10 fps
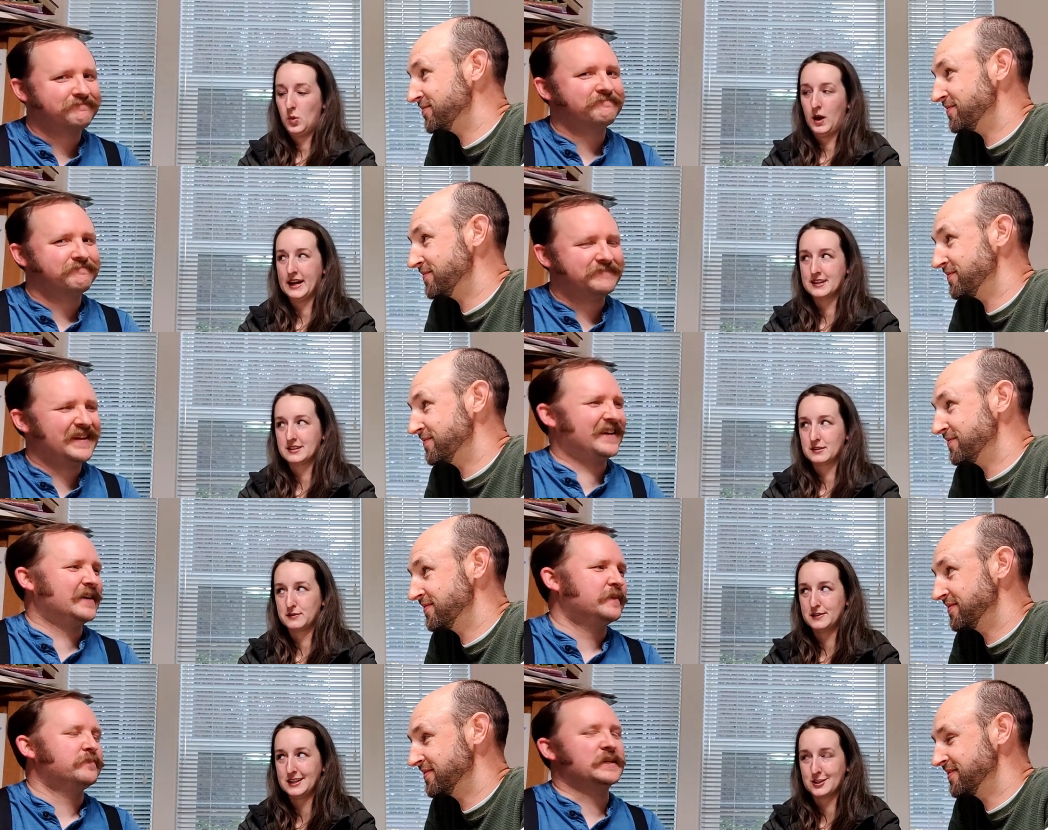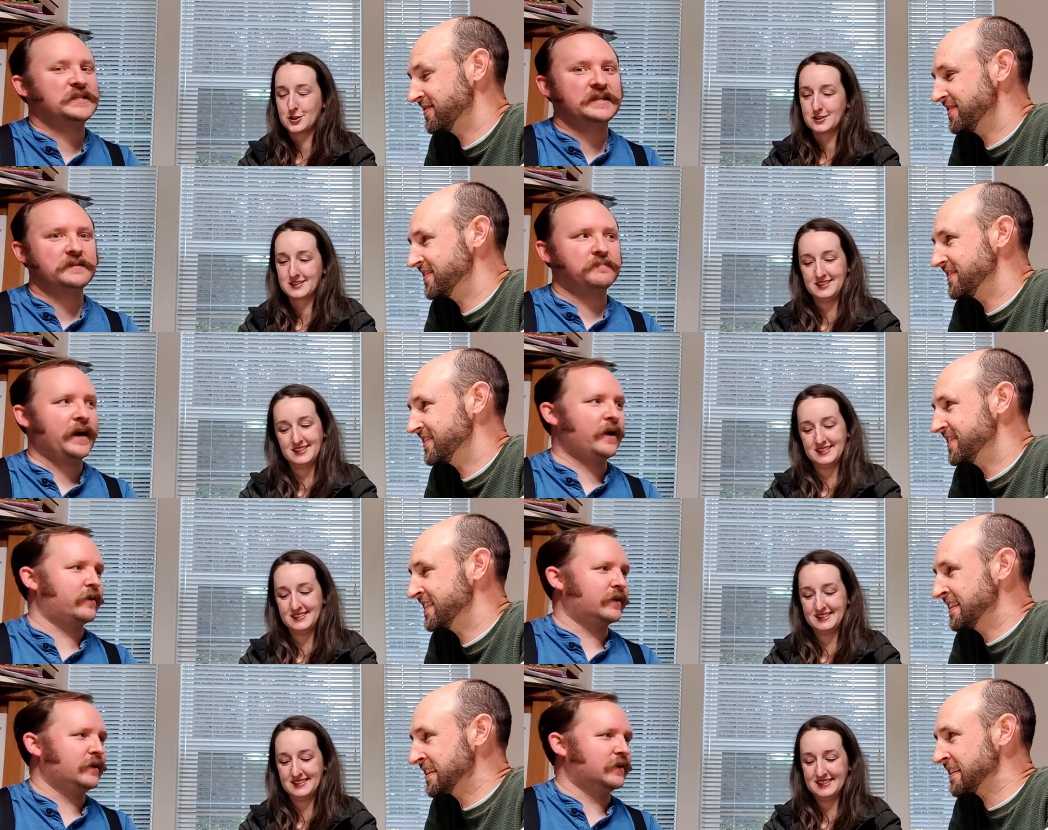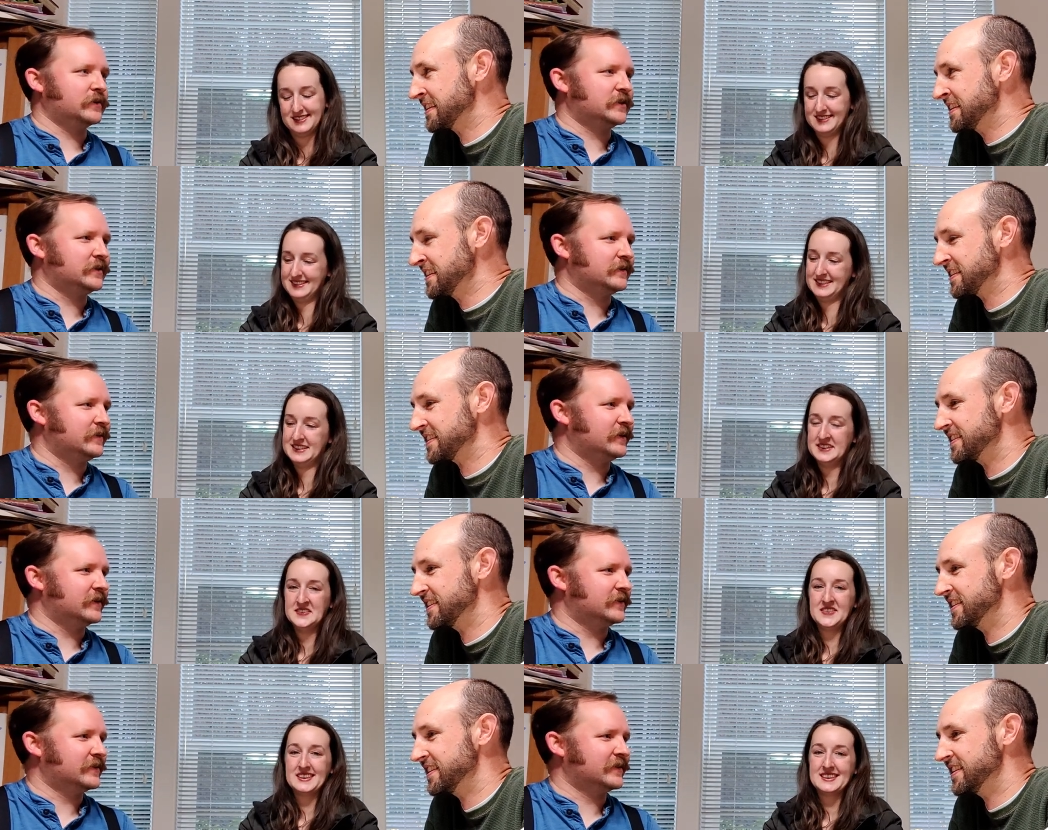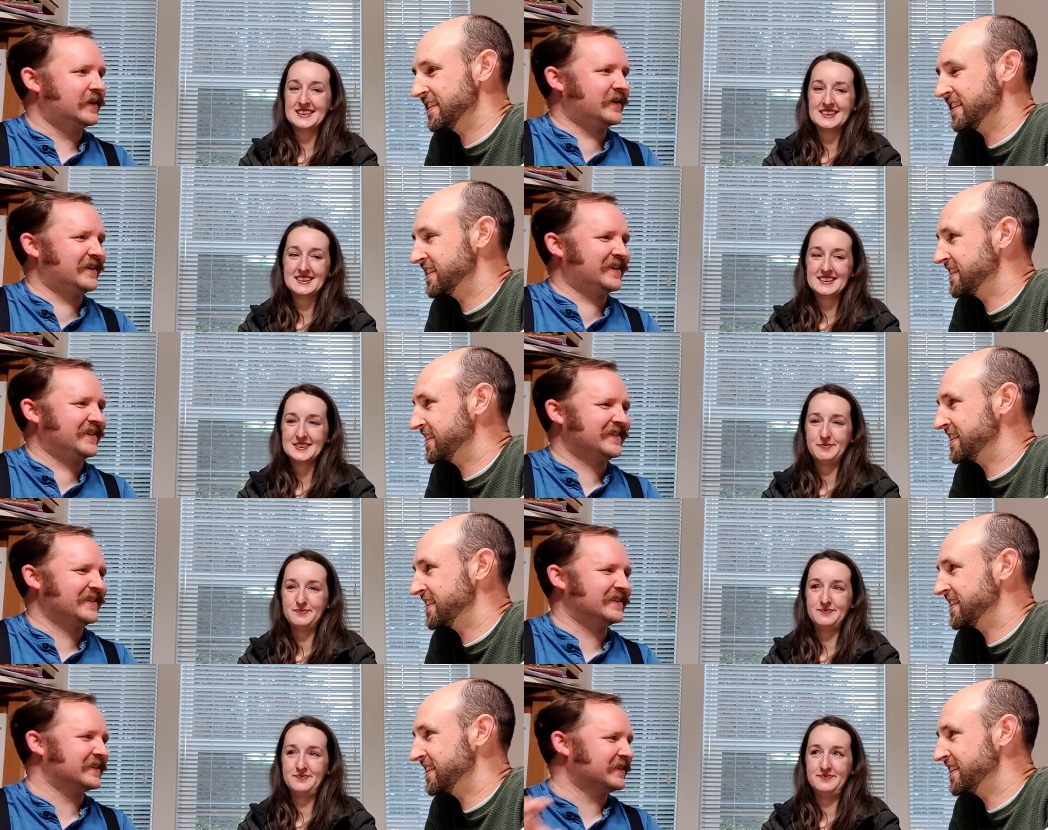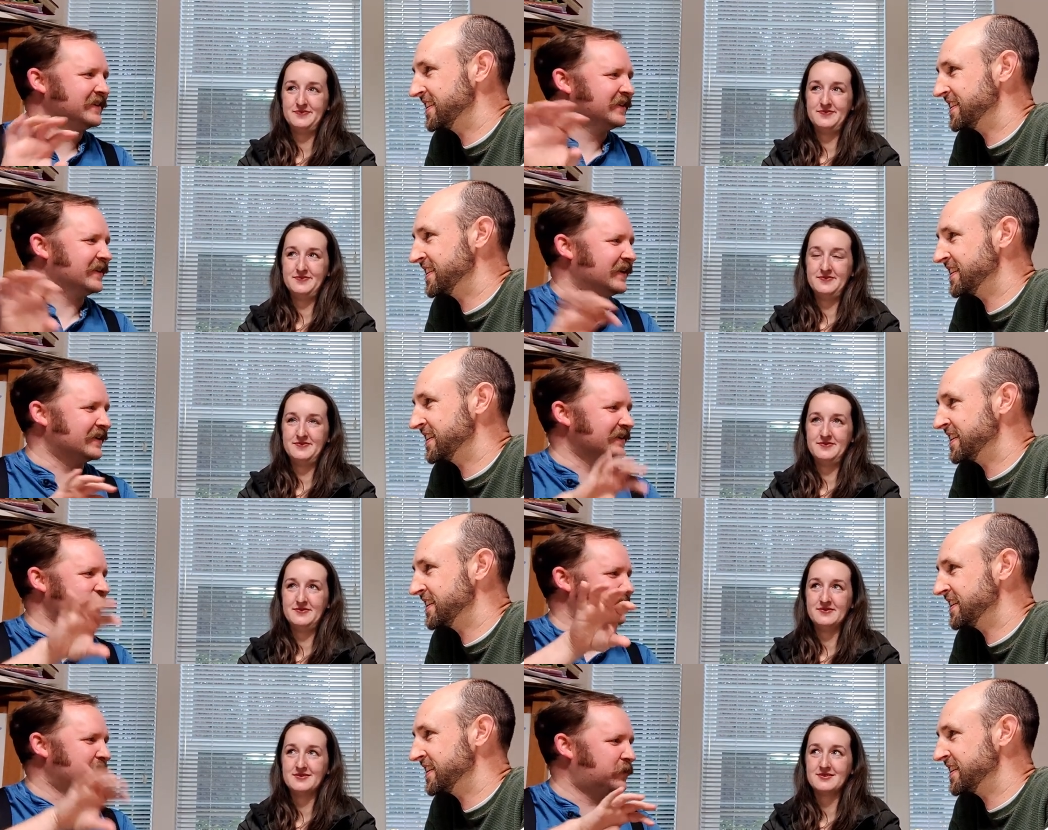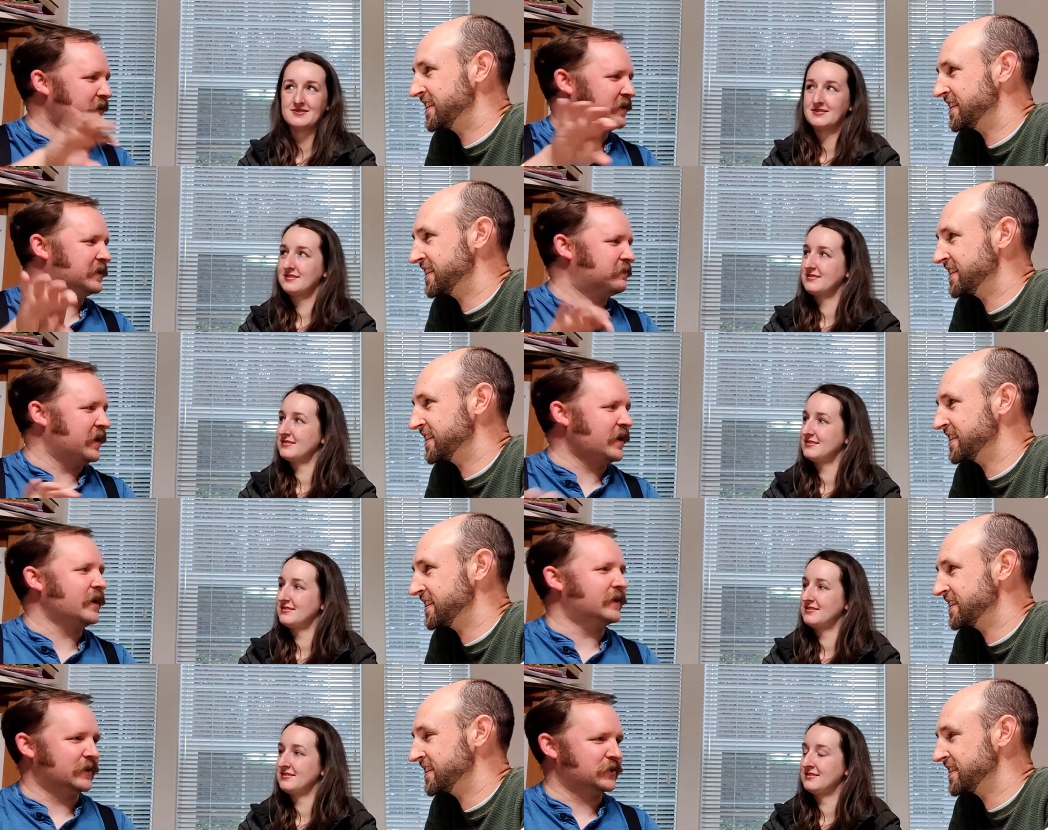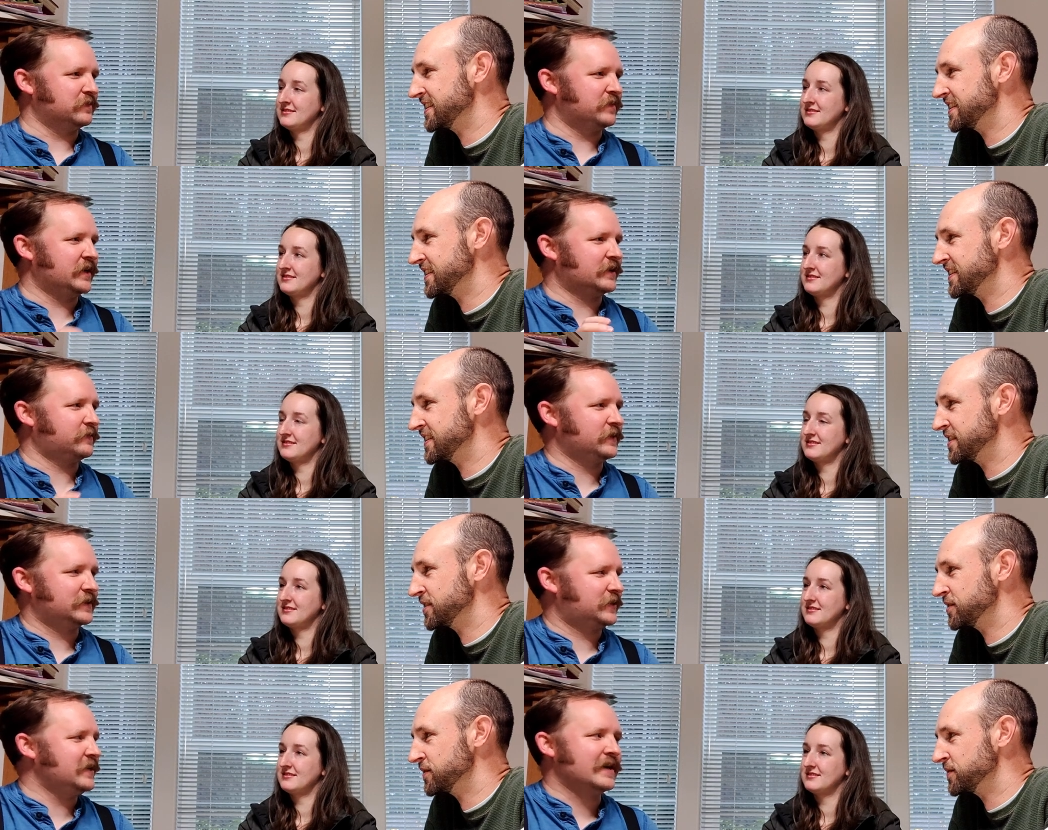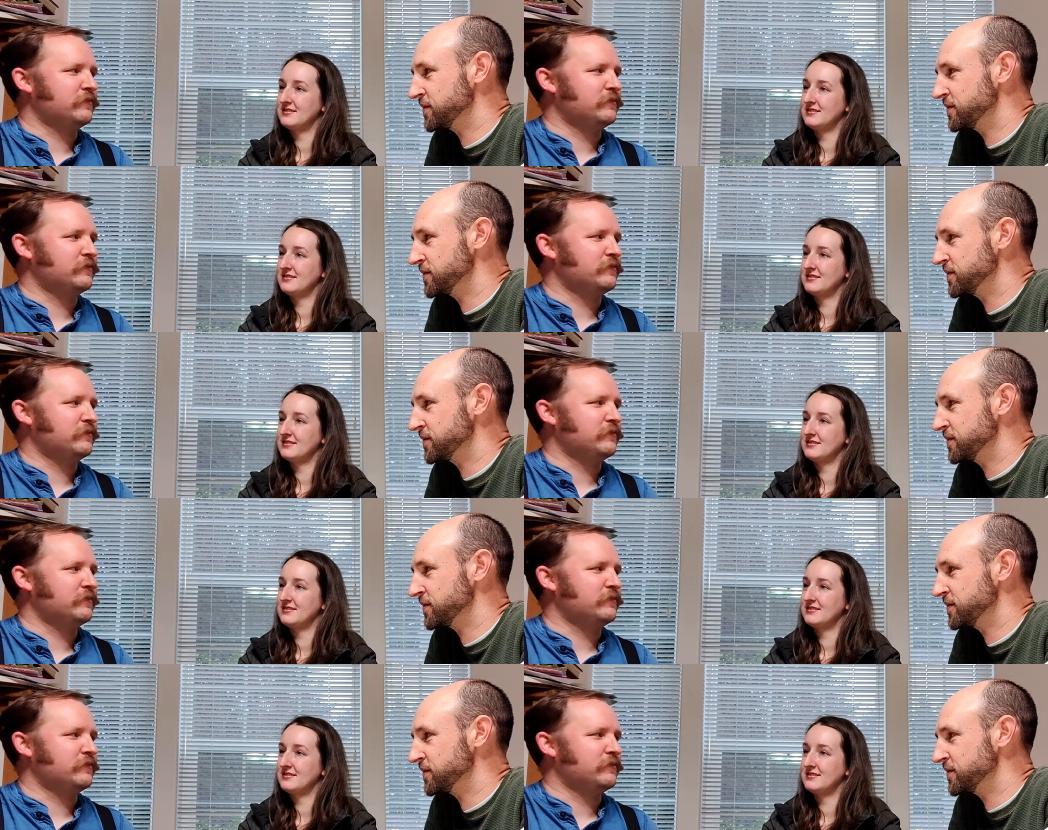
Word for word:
Speaker 1: Why is a fish?
Speaker 2: But she didn't batter it. No, she just she put it in the baking dish and baked the fish. She